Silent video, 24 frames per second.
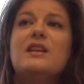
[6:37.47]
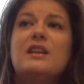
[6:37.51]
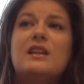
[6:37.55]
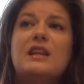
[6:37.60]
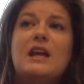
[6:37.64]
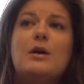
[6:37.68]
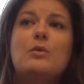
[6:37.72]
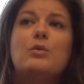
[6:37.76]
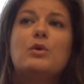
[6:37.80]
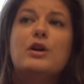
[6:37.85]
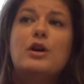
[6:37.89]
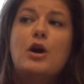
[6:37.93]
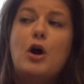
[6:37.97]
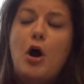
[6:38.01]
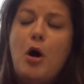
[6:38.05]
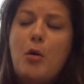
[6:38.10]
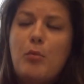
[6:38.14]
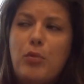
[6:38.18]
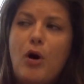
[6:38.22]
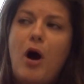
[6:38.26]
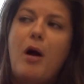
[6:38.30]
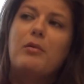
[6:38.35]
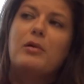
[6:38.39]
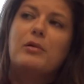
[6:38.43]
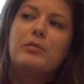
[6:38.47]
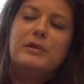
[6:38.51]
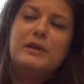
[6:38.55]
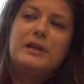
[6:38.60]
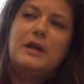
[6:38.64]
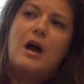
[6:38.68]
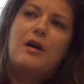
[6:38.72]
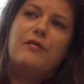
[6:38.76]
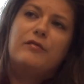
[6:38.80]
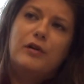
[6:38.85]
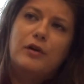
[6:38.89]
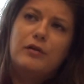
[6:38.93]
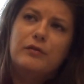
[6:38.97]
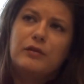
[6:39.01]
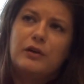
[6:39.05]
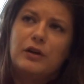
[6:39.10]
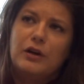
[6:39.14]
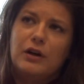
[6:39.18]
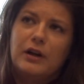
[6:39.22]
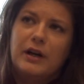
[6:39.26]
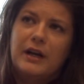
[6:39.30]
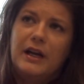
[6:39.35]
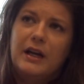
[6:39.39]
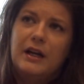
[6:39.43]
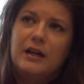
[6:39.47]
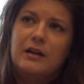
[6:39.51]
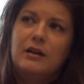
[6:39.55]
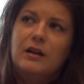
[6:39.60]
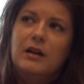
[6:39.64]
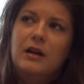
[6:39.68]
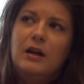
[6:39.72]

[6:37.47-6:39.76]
that they would probably not vote for her again.